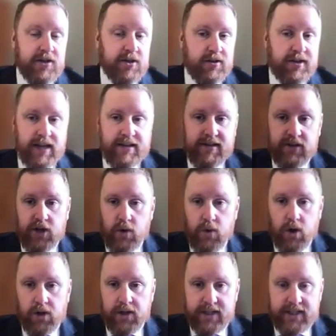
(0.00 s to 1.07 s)
You'll get to
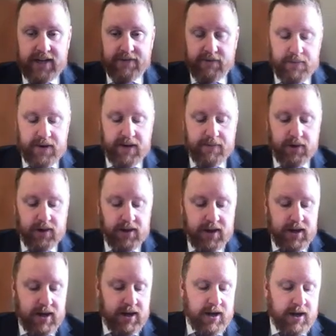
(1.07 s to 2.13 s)
know all these different
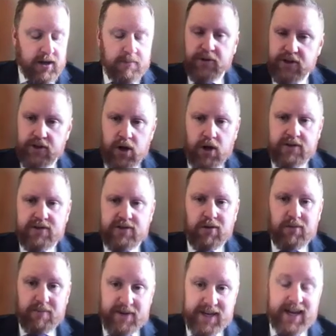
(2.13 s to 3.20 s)
people, but you'll
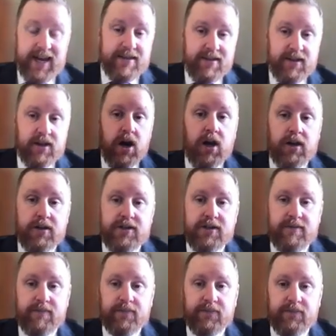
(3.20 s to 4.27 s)
also be in the
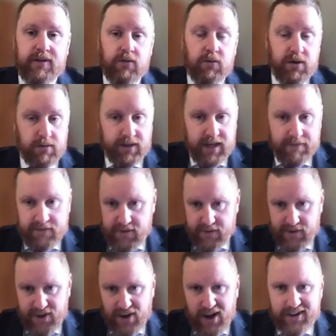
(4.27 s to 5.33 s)
college. We will give you
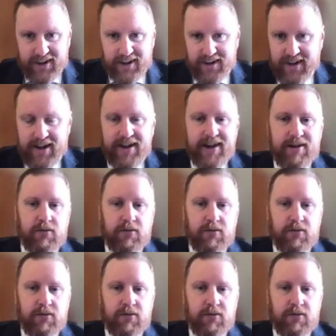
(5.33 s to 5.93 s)
your locker.